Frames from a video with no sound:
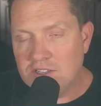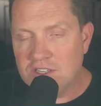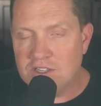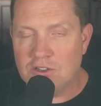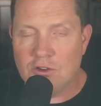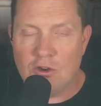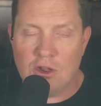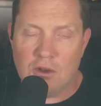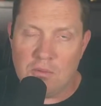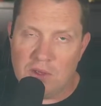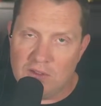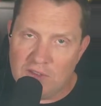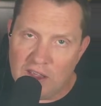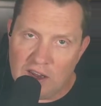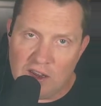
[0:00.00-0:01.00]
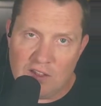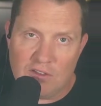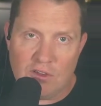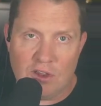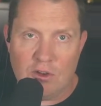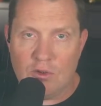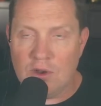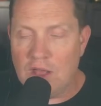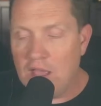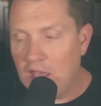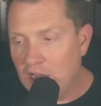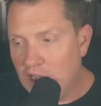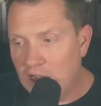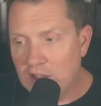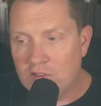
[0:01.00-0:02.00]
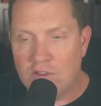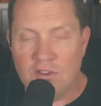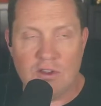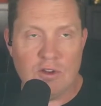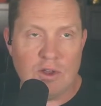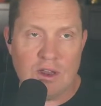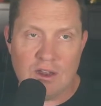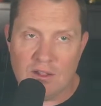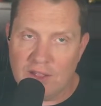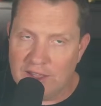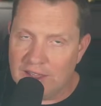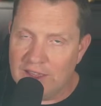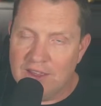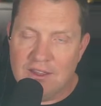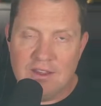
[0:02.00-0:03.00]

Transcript: until you know how to maintain it, until you know how to edit it, until you know how to like